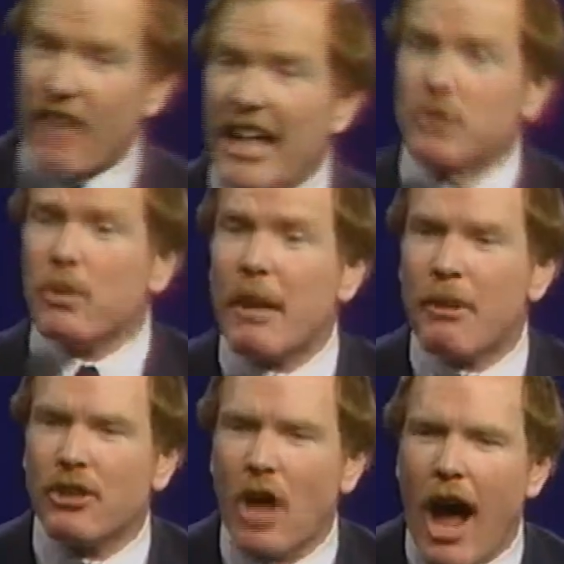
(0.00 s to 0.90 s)
That's what
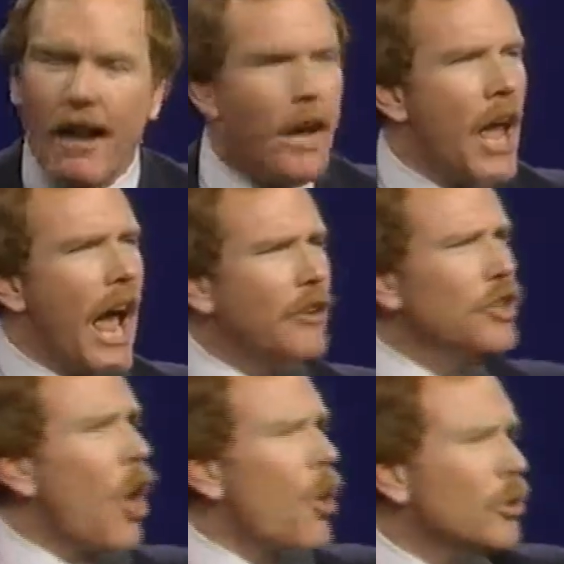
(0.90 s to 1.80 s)
they've been taught. And
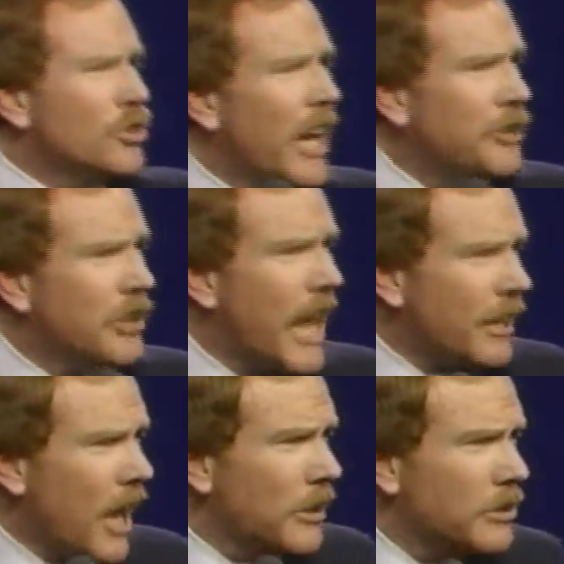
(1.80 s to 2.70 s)
you know who's teaching
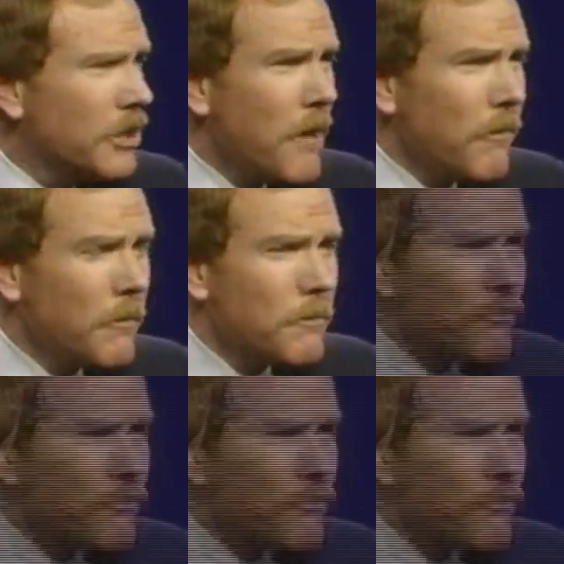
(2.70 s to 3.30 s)
that kind of stuff?